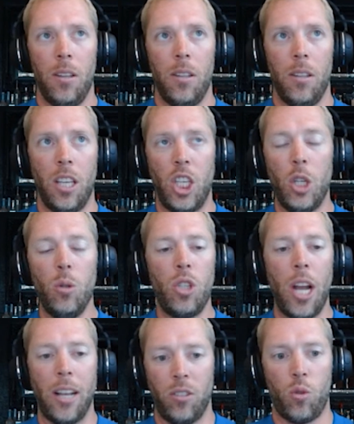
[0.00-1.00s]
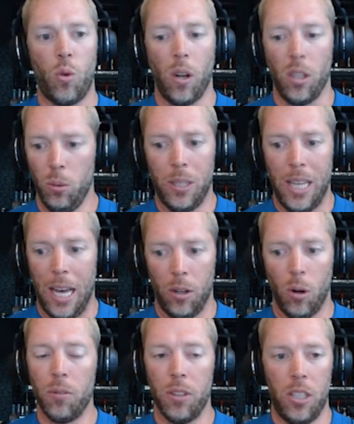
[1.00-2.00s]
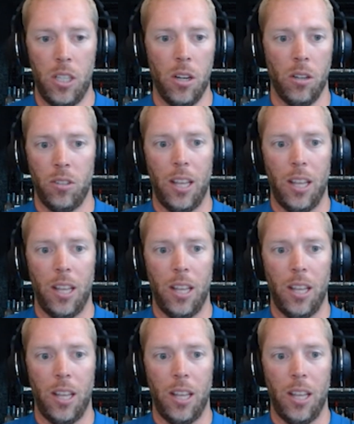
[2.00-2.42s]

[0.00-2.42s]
the huge has struggled with that over the years.